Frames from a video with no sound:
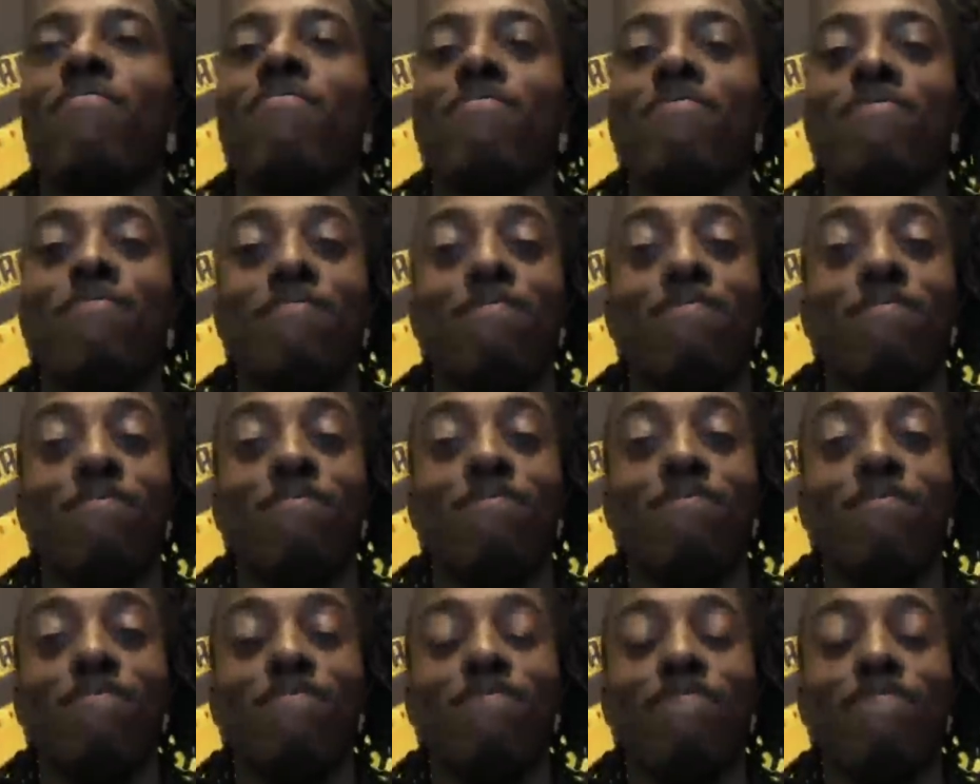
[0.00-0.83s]

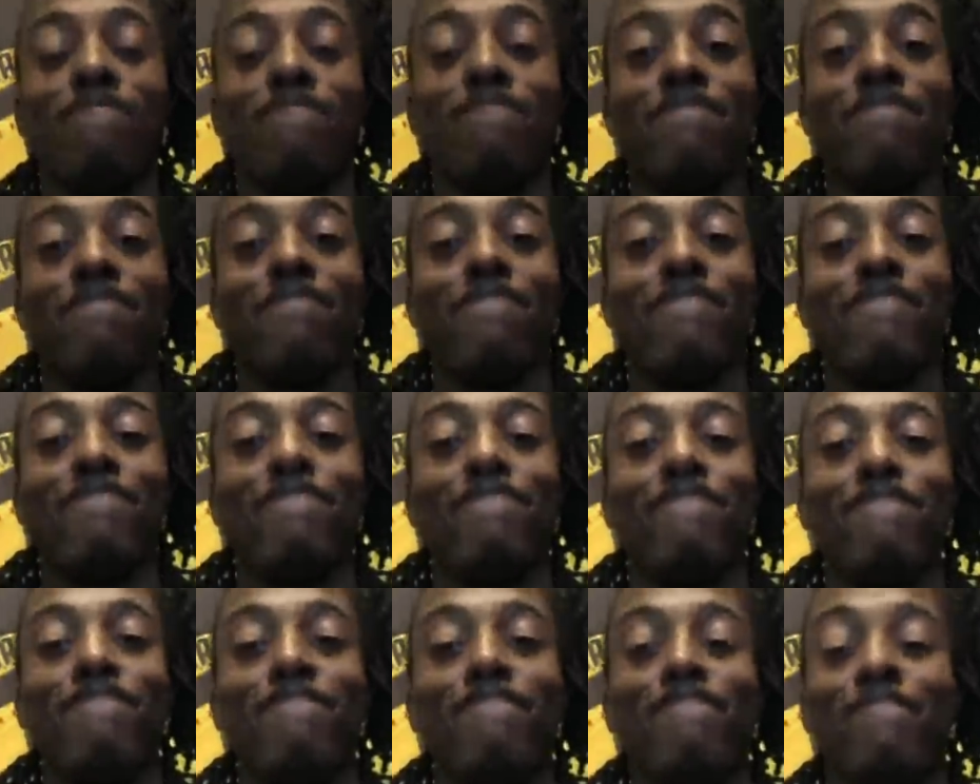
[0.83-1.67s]

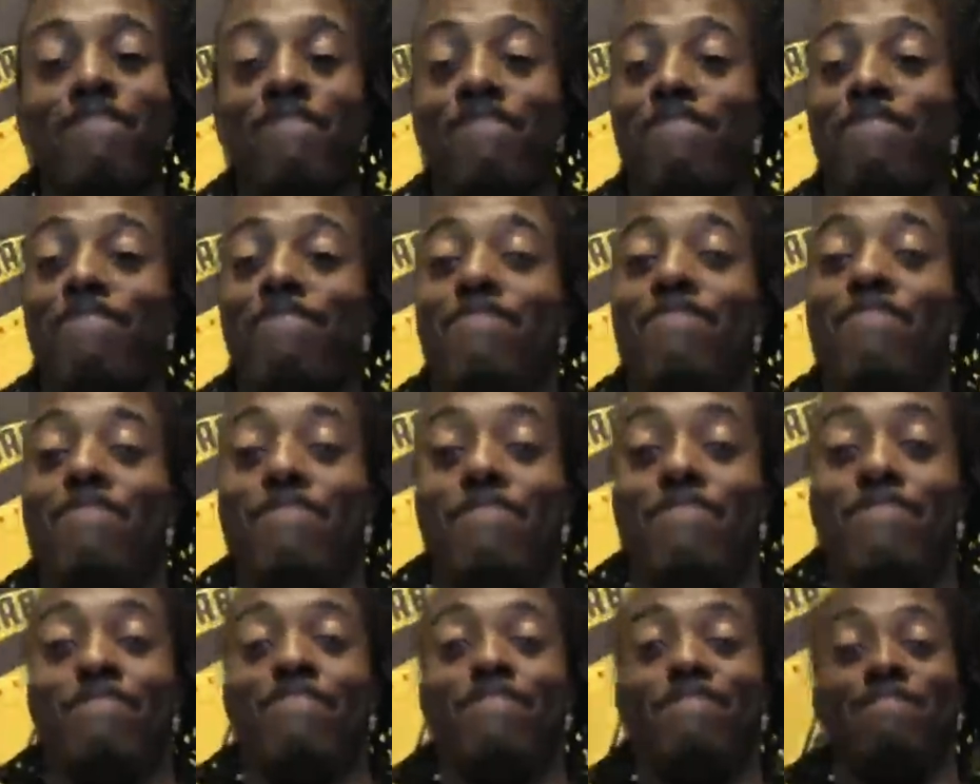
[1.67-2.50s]

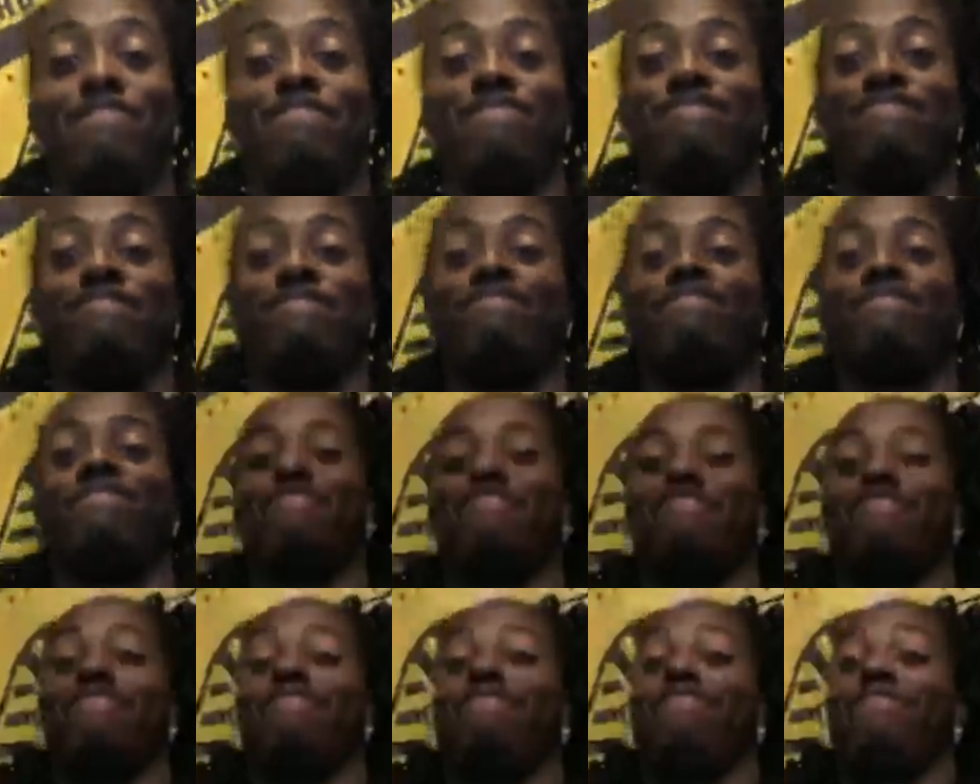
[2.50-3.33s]

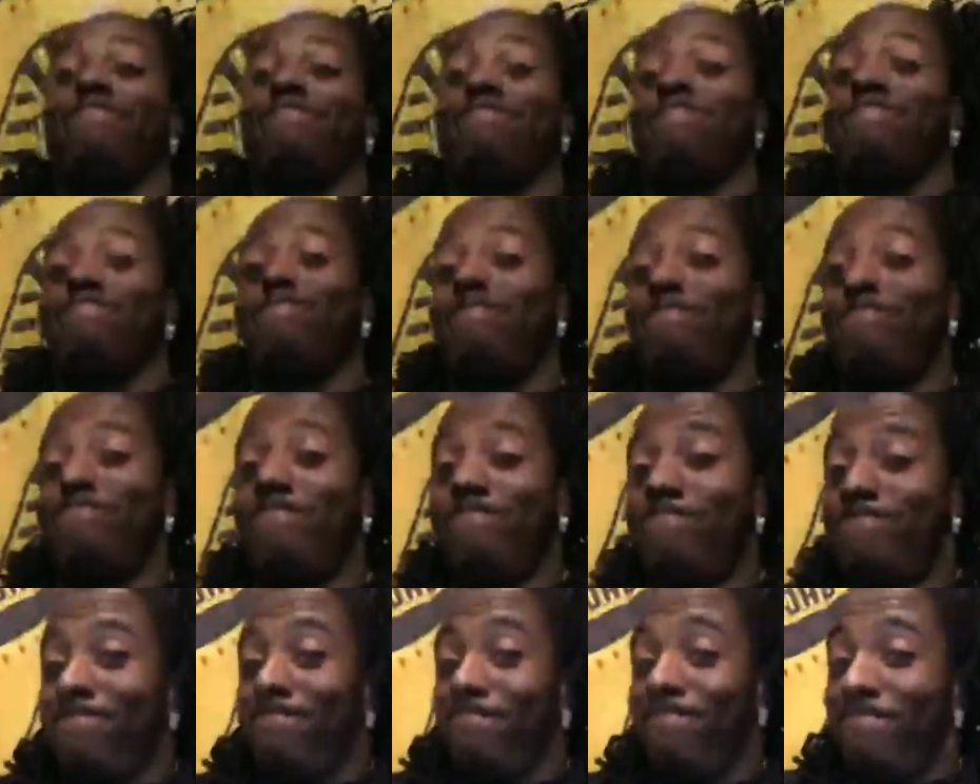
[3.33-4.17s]

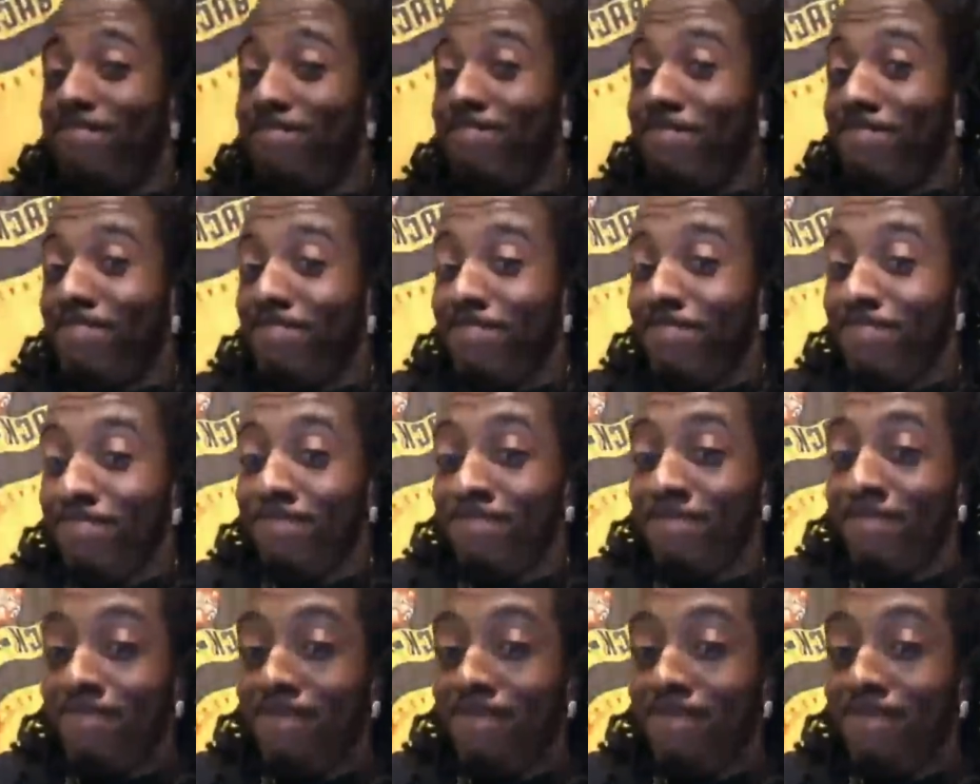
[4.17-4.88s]
[no speech]